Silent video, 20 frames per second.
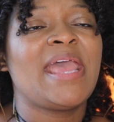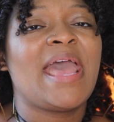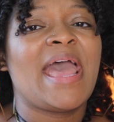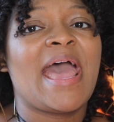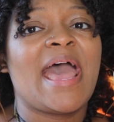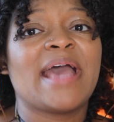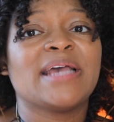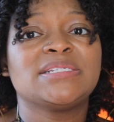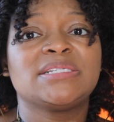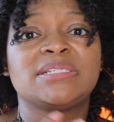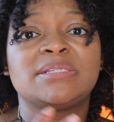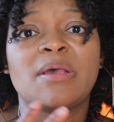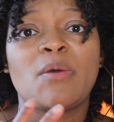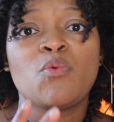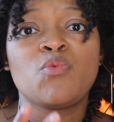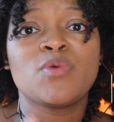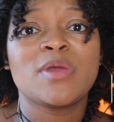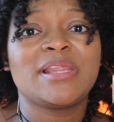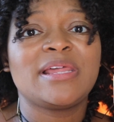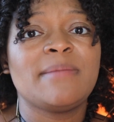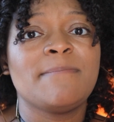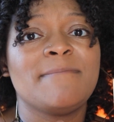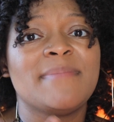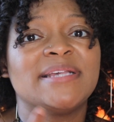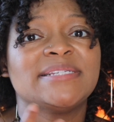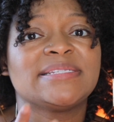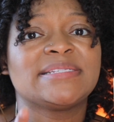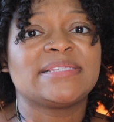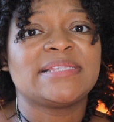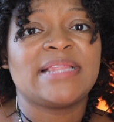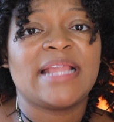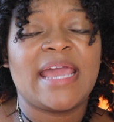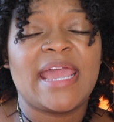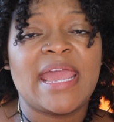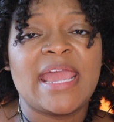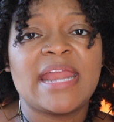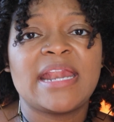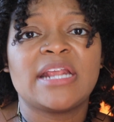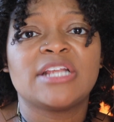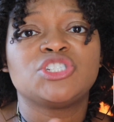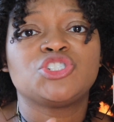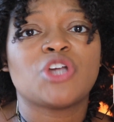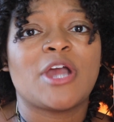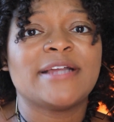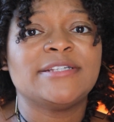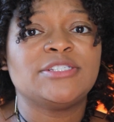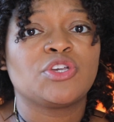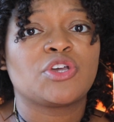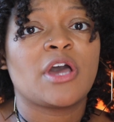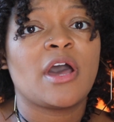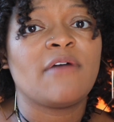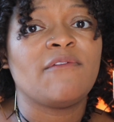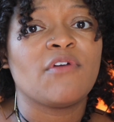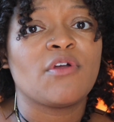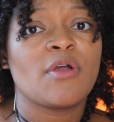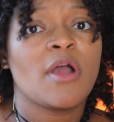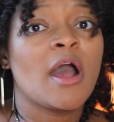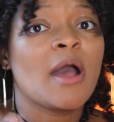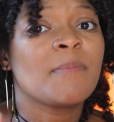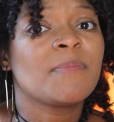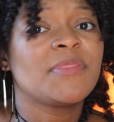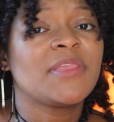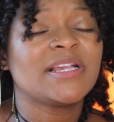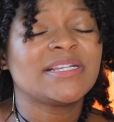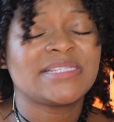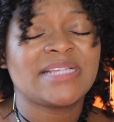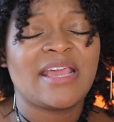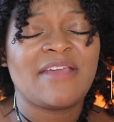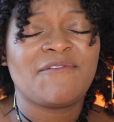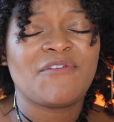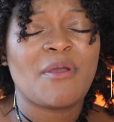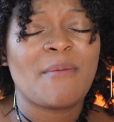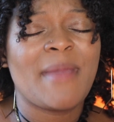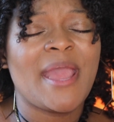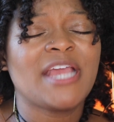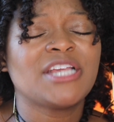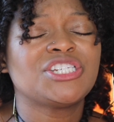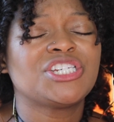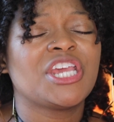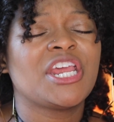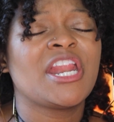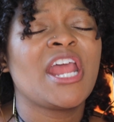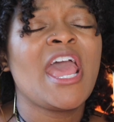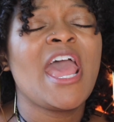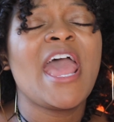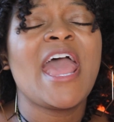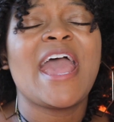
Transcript: has really misled and tried to cover up this information